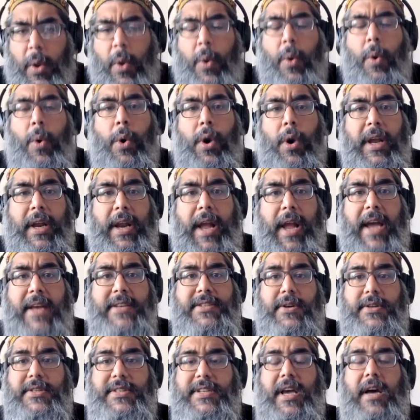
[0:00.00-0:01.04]
organize
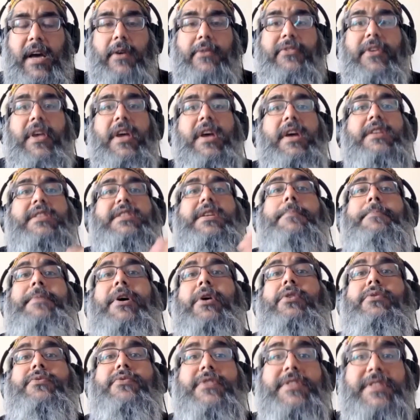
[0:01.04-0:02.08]
ourselves to
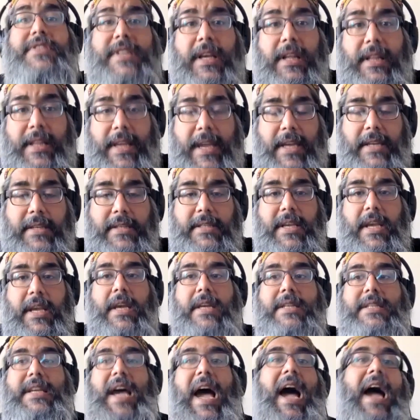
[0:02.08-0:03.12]
build resilience
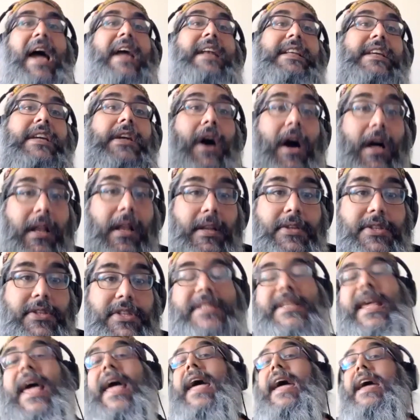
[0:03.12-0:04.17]
to
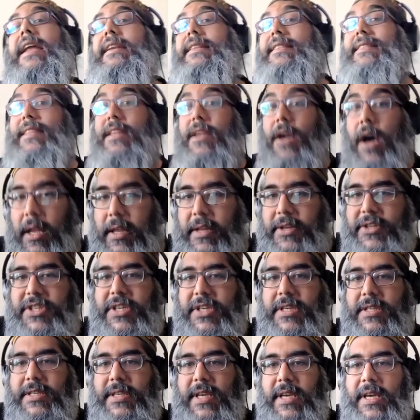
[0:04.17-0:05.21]
ideologies and
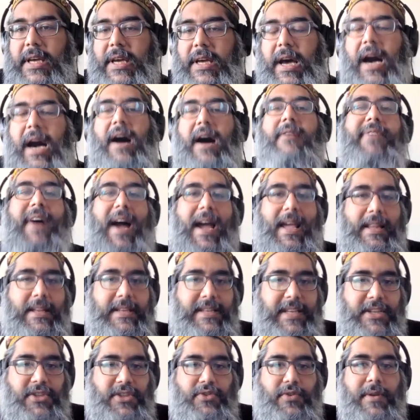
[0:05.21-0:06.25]
theologies of violent
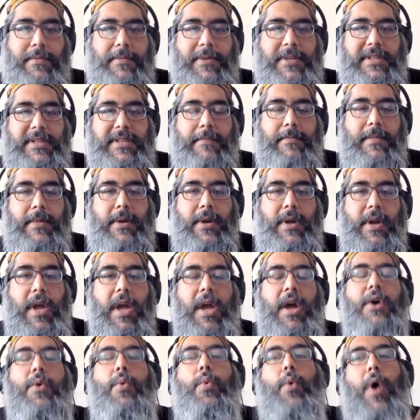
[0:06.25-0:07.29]
extremism.
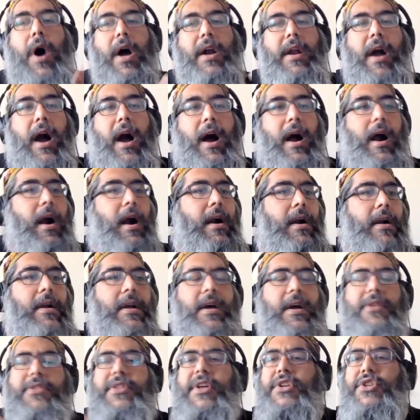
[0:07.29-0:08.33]
What
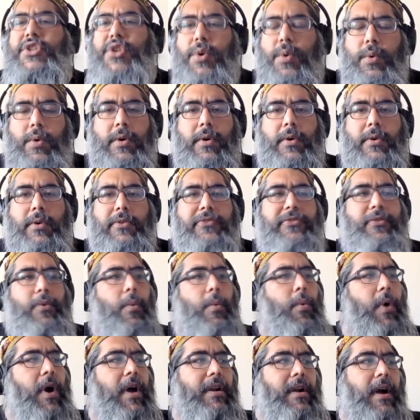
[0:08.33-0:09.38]
are the tools?
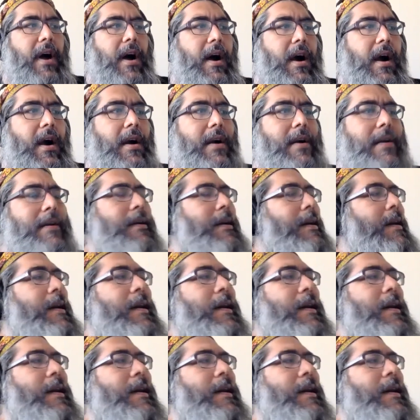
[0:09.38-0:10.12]
What are